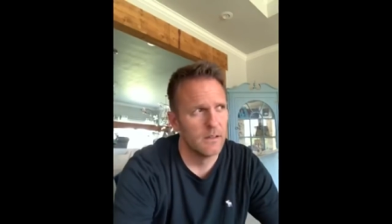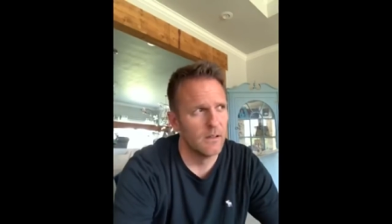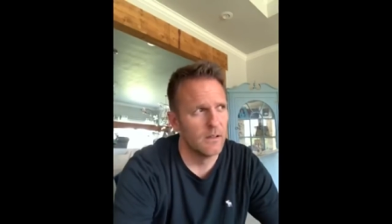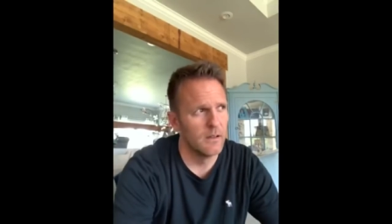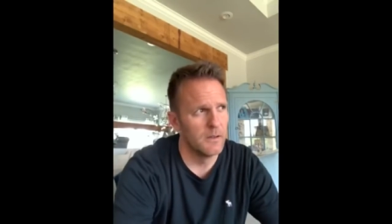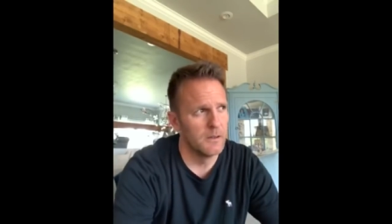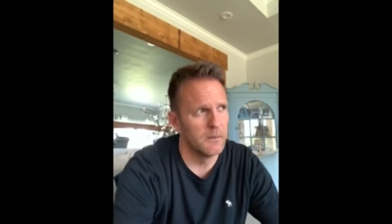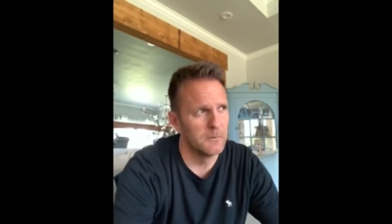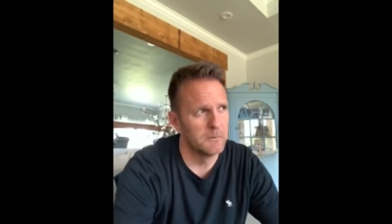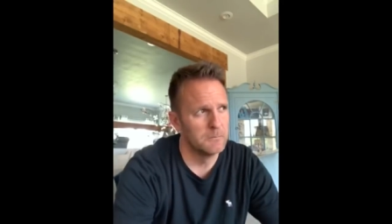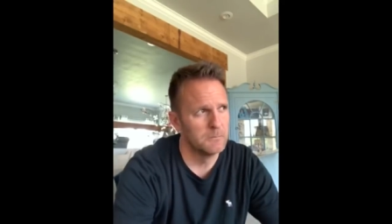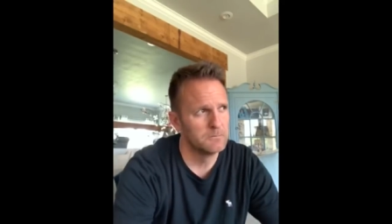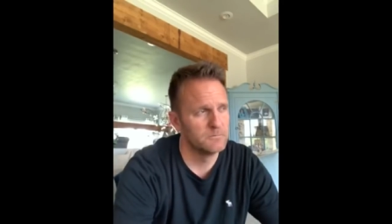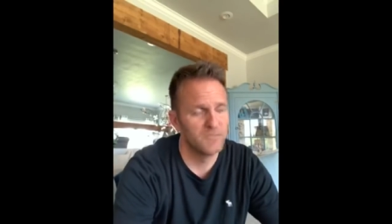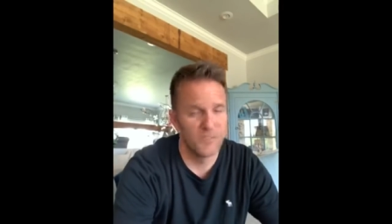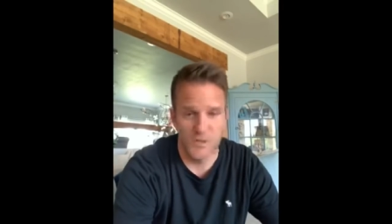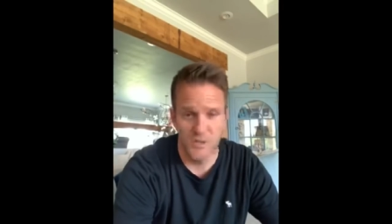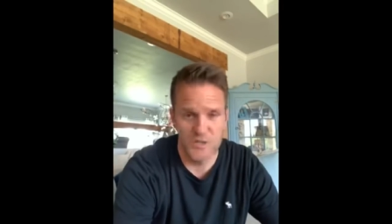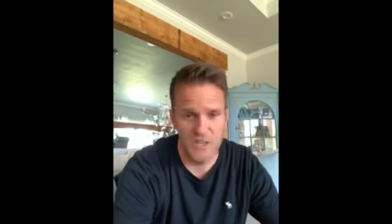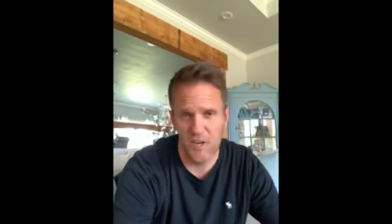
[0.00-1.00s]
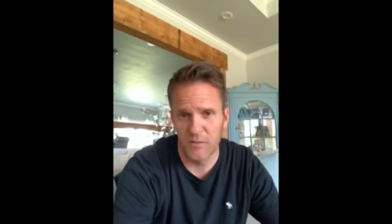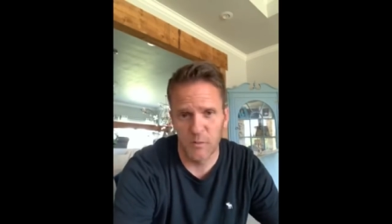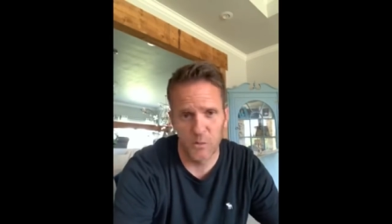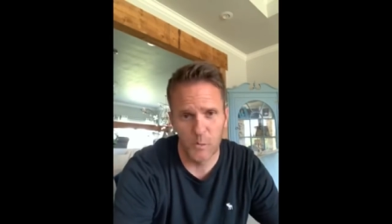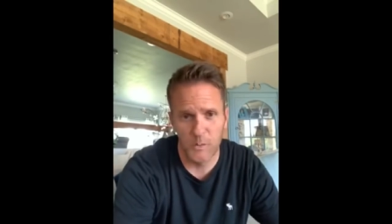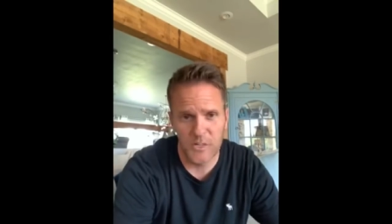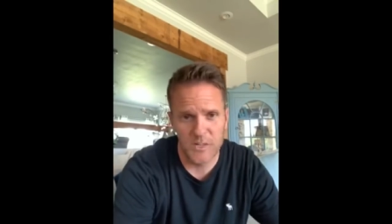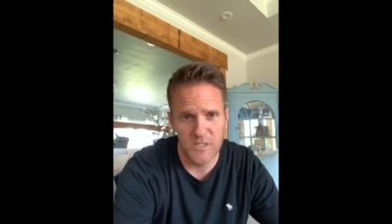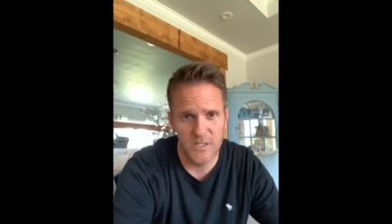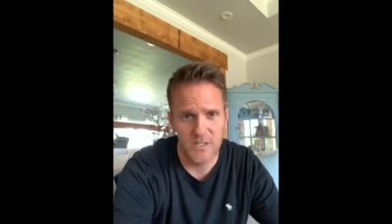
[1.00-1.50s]
for
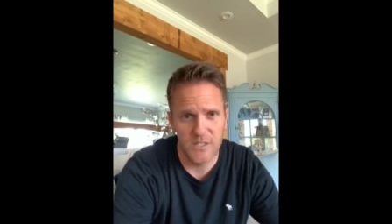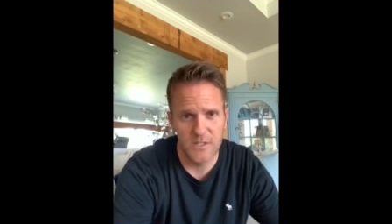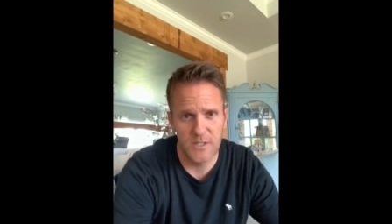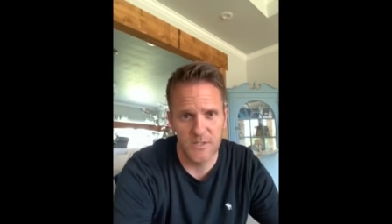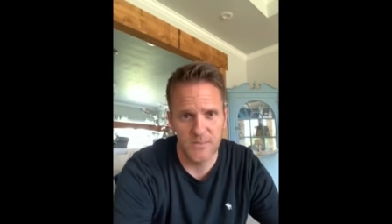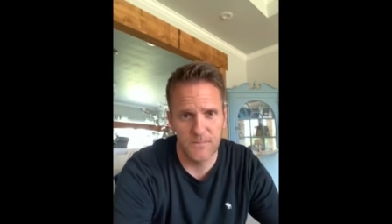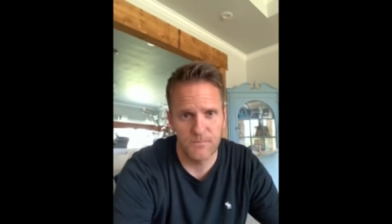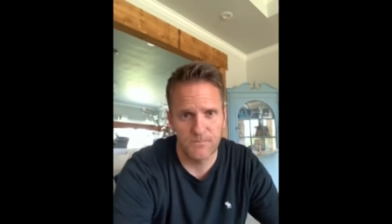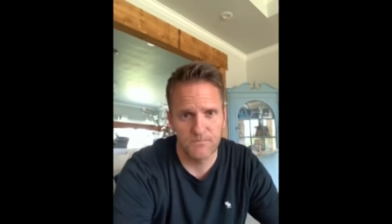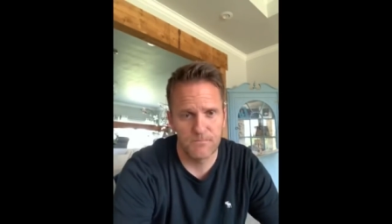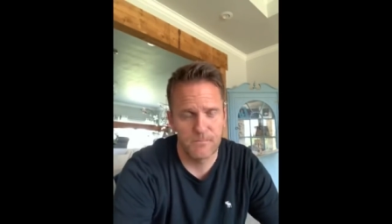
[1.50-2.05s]
several reasons.